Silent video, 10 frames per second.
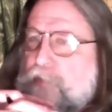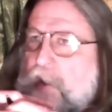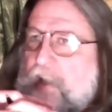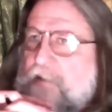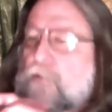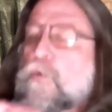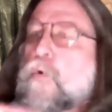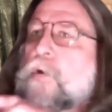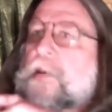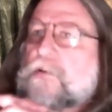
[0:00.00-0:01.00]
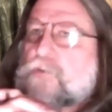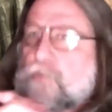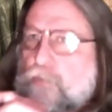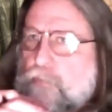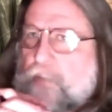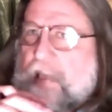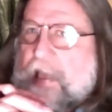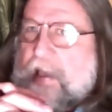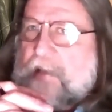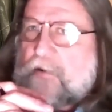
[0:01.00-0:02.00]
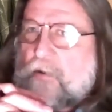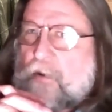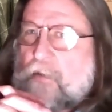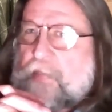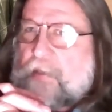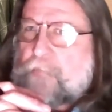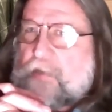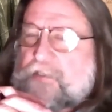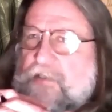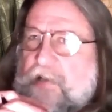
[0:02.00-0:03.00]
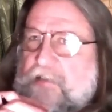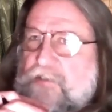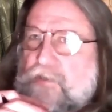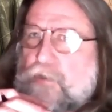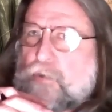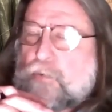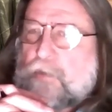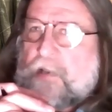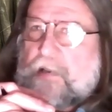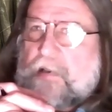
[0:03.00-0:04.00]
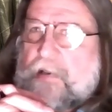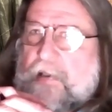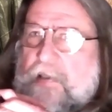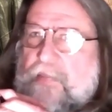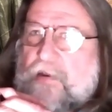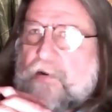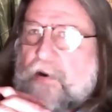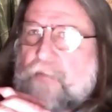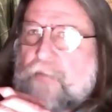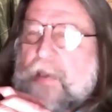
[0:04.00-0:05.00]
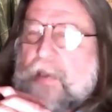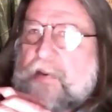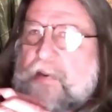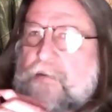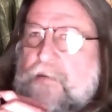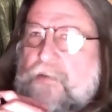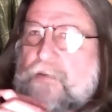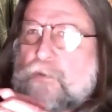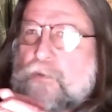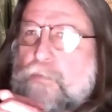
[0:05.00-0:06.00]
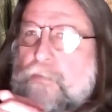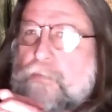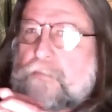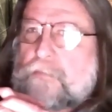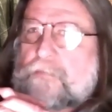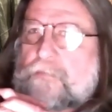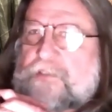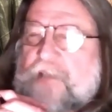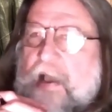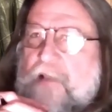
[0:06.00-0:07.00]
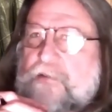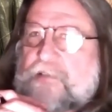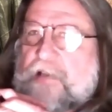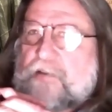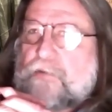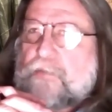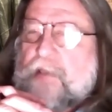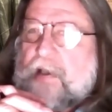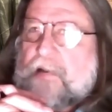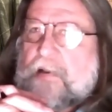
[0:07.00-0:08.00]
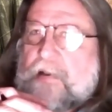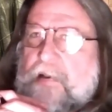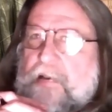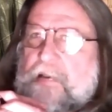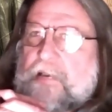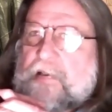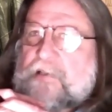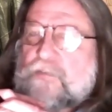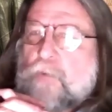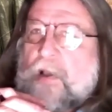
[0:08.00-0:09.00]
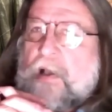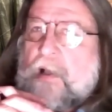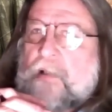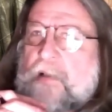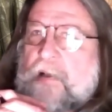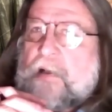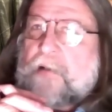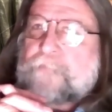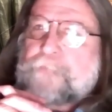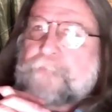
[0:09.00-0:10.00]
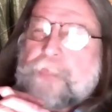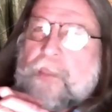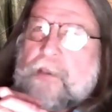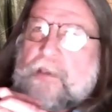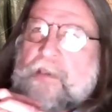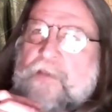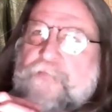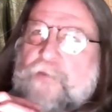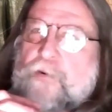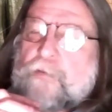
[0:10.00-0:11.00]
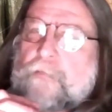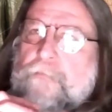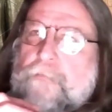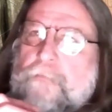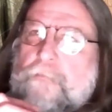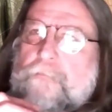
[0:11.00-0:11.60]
if you're not going to add all that much that's new, and there are many new scholars that do that as well. If you're